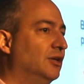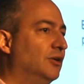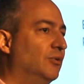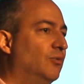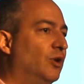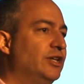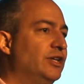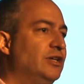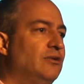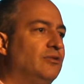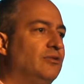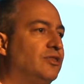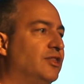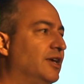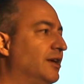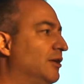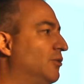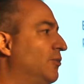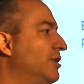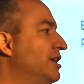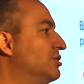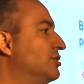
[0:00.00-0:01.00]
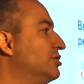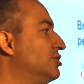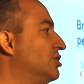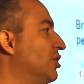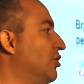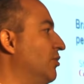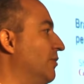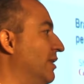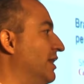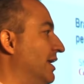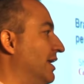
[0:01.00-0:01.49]
What do you think we could
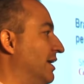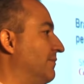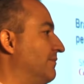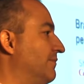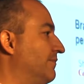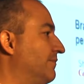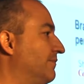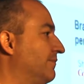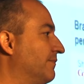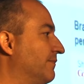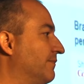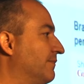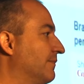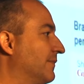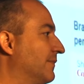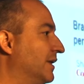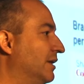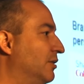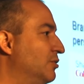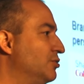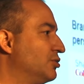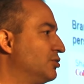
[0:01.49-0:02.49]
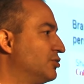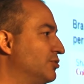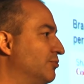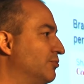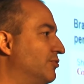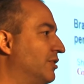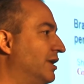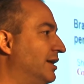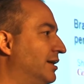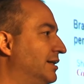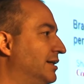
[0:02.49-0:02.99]
do with it? Who's got some
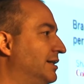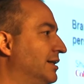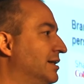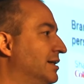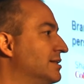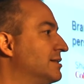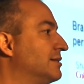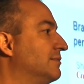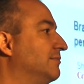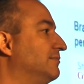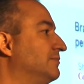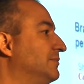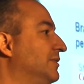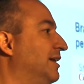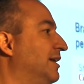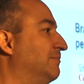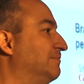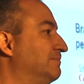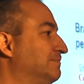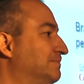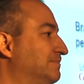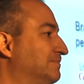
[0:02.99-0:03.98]
great ideas? Yeah.